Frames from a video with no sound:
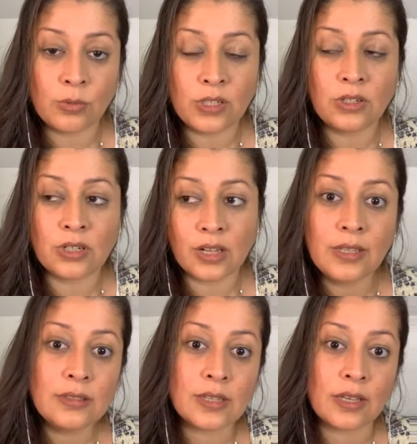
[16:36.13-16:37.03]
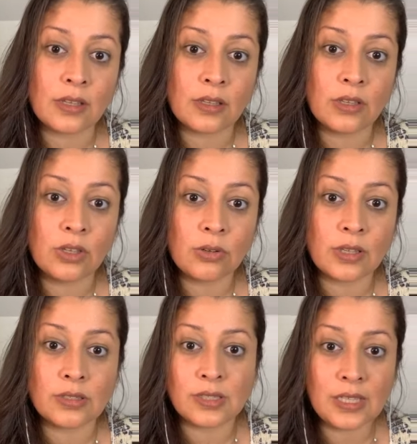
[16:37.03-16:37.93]
And when you're cleansing, you
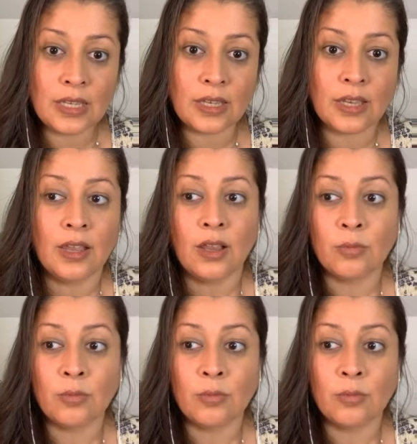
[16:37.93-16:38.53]
can see